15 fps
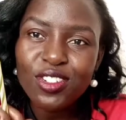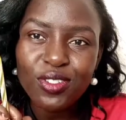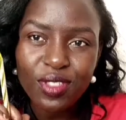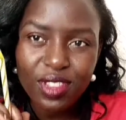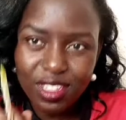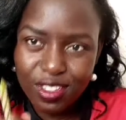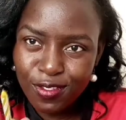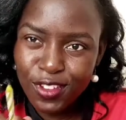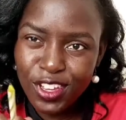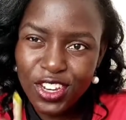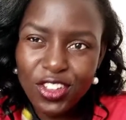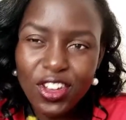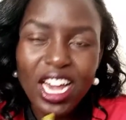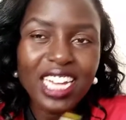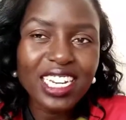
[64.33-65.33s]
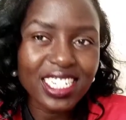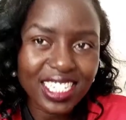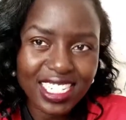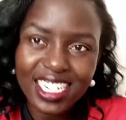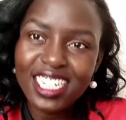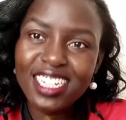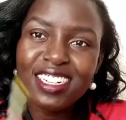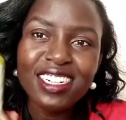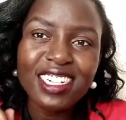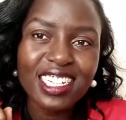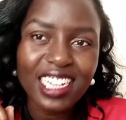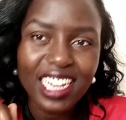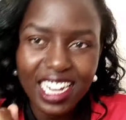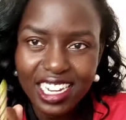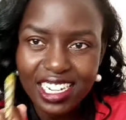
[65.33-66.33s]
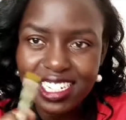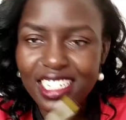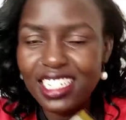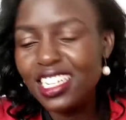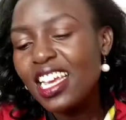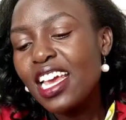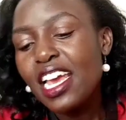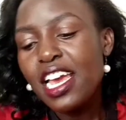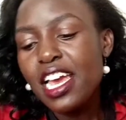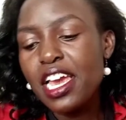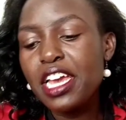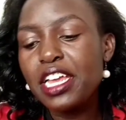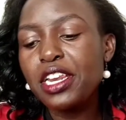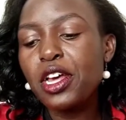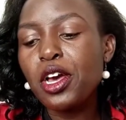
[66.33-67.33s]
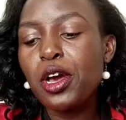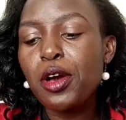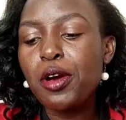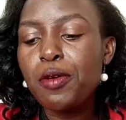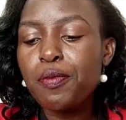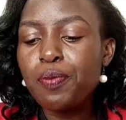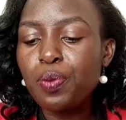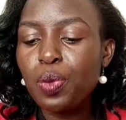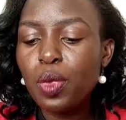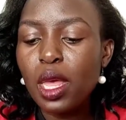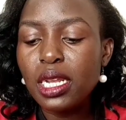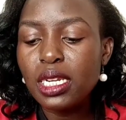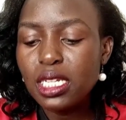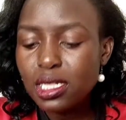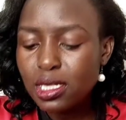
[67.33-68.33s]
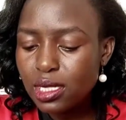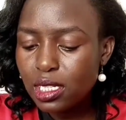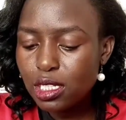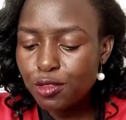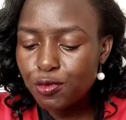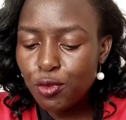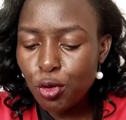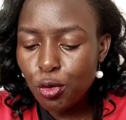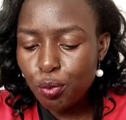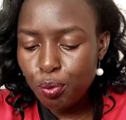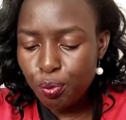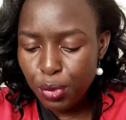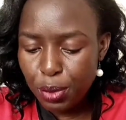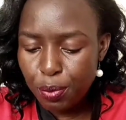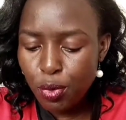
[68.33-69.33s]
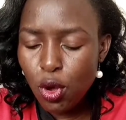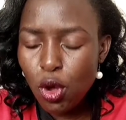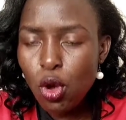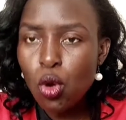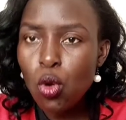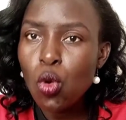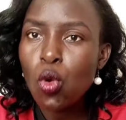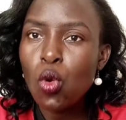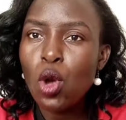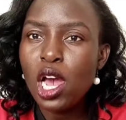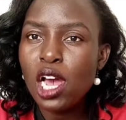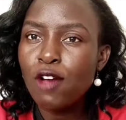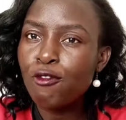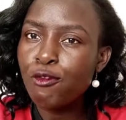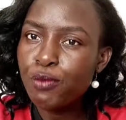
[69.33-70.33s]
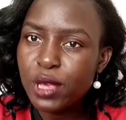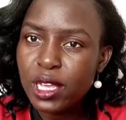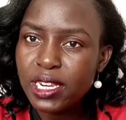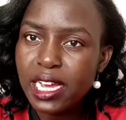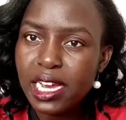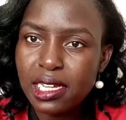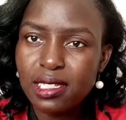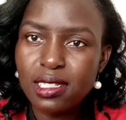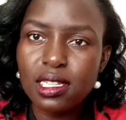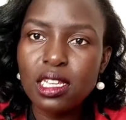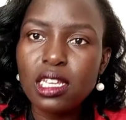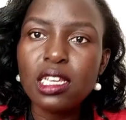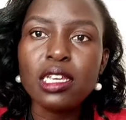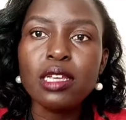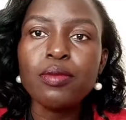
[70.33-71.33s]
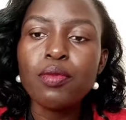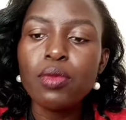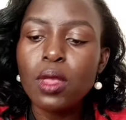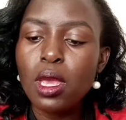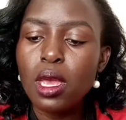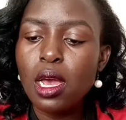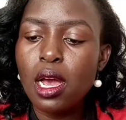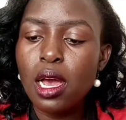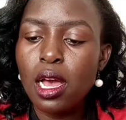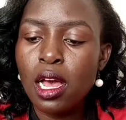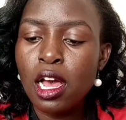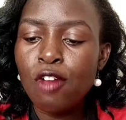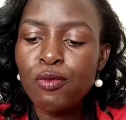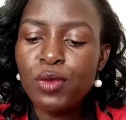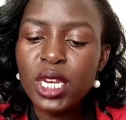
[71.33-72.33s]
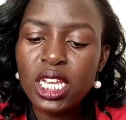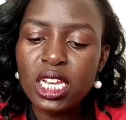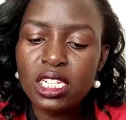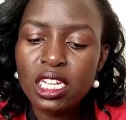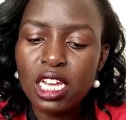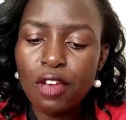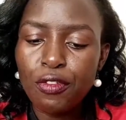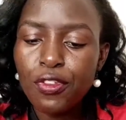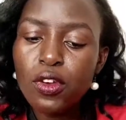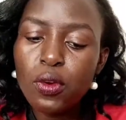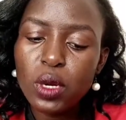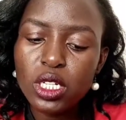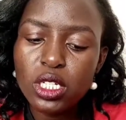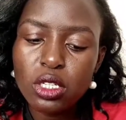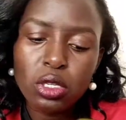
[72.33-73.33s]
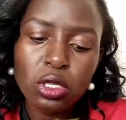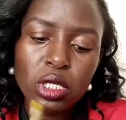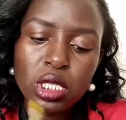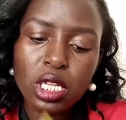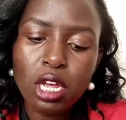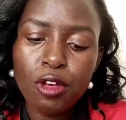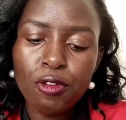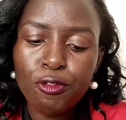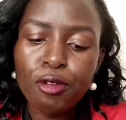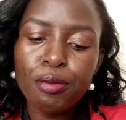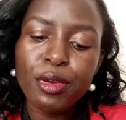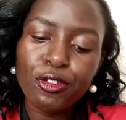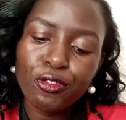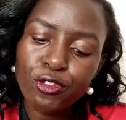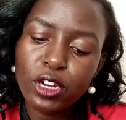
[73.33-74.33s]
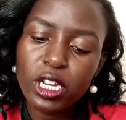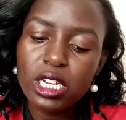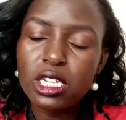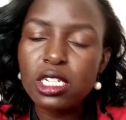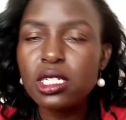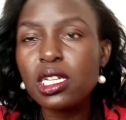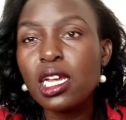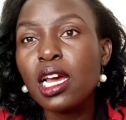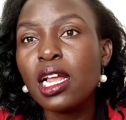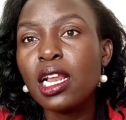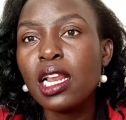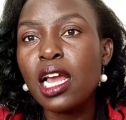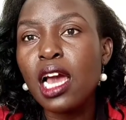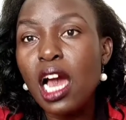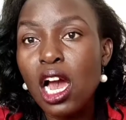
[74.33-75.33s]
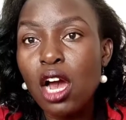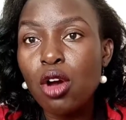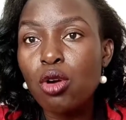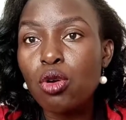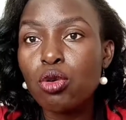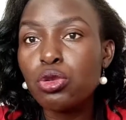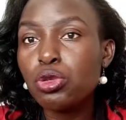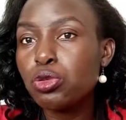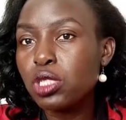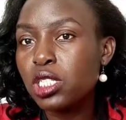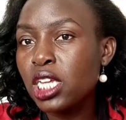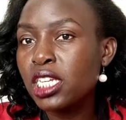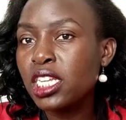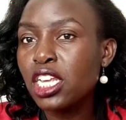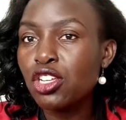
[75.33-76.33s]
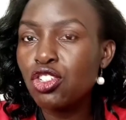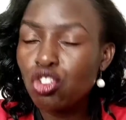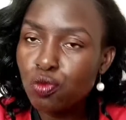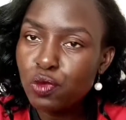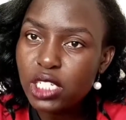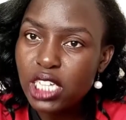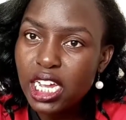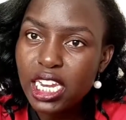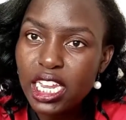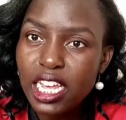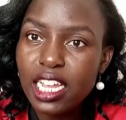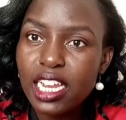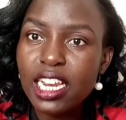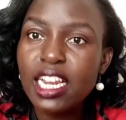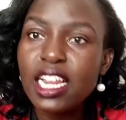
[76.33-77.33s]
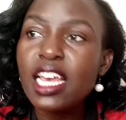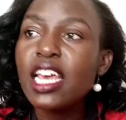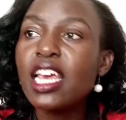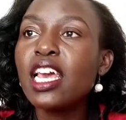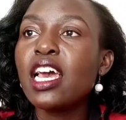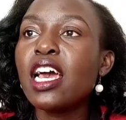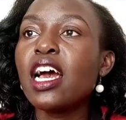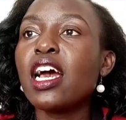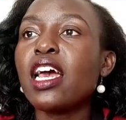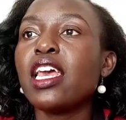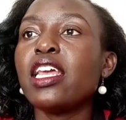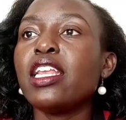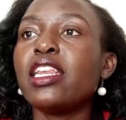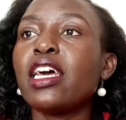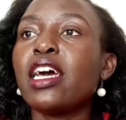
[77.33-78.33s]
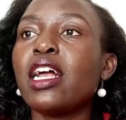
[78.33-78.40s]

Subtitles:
to this video until the end. And this is for people who have been asking. I've been getting a few questions from my friends on how to start a YouTube channel, and